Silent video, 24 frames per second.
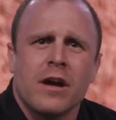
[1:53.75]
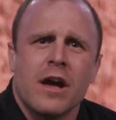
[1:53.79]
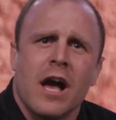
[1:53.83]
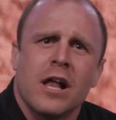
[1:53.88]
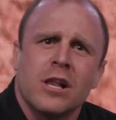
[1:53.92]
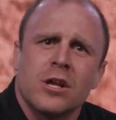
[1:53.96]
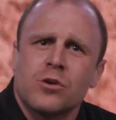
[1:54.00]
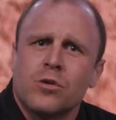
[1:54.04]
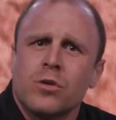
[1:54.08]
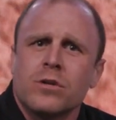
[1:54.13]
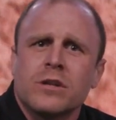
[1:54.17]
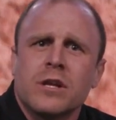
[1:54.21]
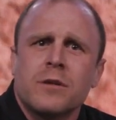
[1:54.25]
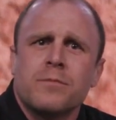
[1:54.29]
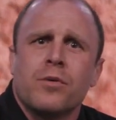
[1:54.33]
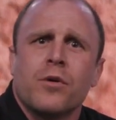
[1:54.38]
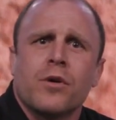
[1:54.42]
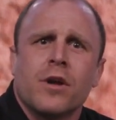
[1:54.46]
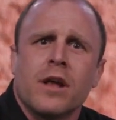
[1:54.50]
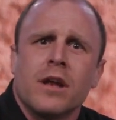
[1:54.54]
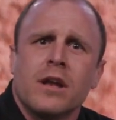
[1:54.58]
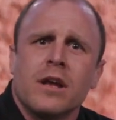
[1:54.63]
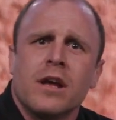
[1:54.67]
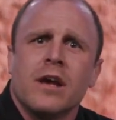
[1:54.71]
eloquently
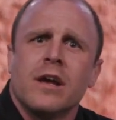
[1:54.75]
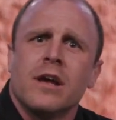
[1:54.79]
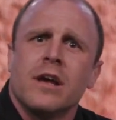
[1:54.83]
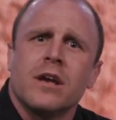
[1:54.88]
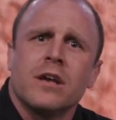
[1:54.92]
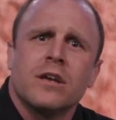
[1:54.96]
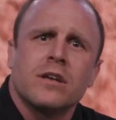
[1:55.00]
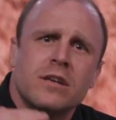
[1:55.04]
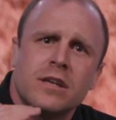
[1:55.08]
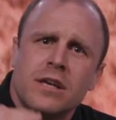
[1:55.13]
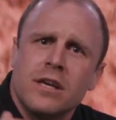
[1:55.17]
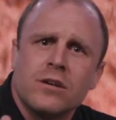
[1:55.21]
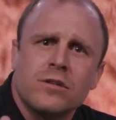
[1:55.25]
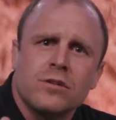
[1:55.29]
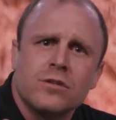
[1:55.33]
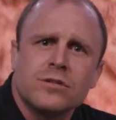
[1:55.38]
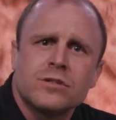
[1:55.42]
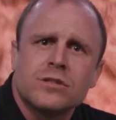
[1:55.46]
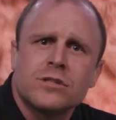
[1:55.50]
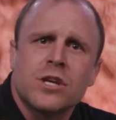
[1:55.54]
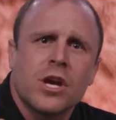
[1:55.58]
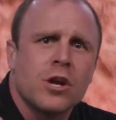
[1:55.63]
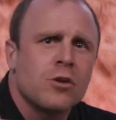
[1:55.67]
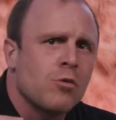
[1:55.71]
put it,
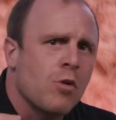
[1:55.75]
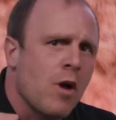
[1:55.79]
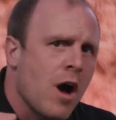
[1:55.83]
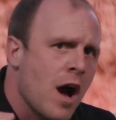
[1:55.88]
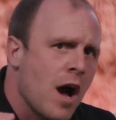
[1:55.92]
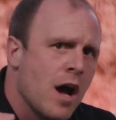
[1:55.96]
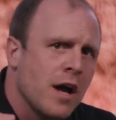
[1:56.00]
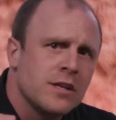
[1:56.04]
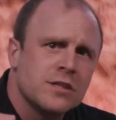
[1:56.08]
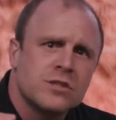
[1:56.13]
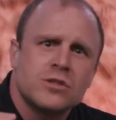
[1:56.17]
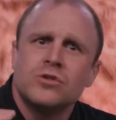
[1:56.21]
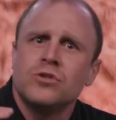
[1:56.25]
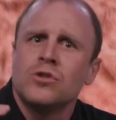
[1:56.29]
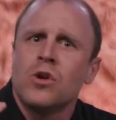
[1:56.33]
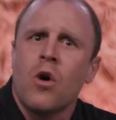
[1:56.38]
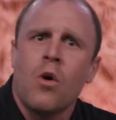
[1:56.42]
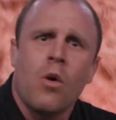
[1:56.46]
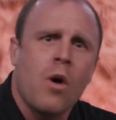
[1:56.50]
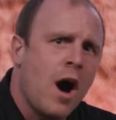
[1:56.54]
yields can rise no